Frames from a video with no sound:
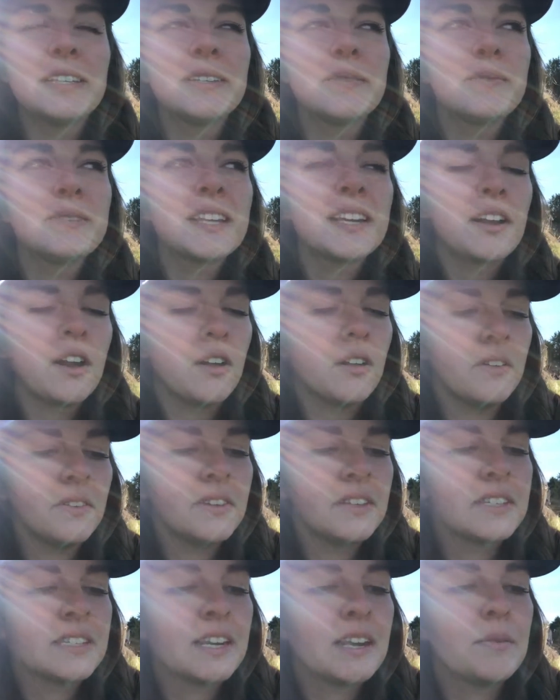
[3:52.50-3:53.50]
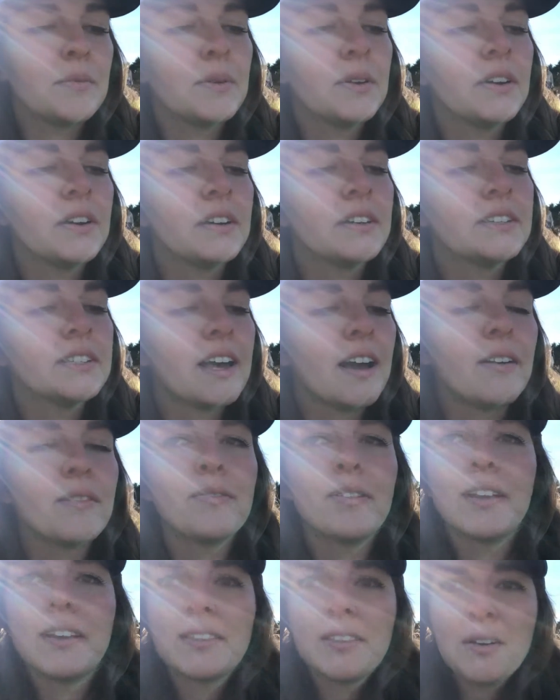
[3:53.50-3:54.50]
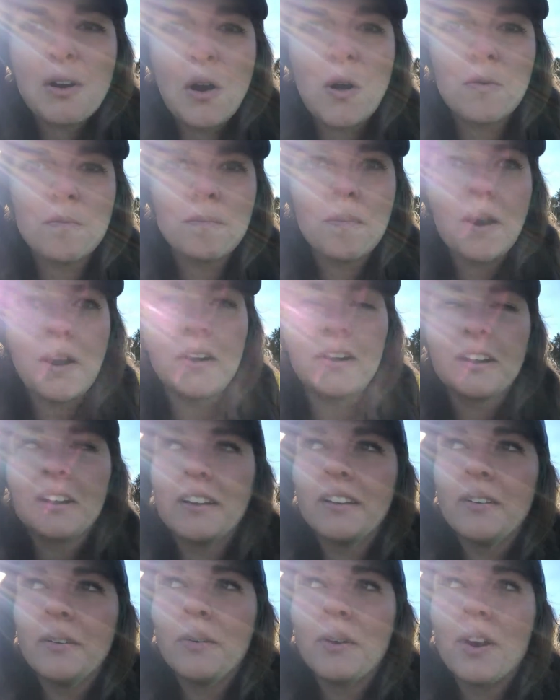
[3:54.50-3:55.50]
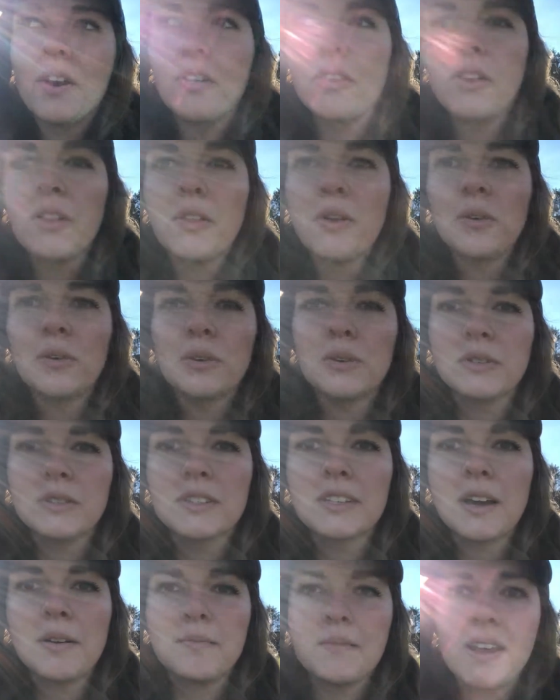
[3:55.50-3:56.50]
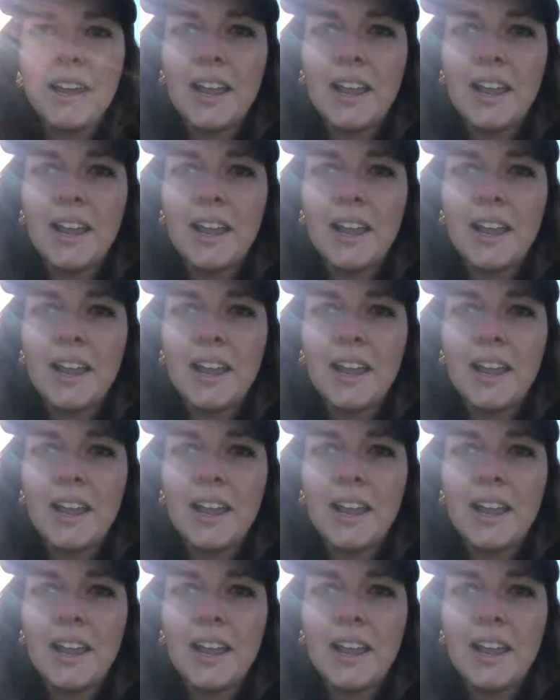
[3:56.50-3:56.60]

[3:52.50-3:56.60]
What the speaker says: seems like all of these neighborhoods have like their own park where all the locals come to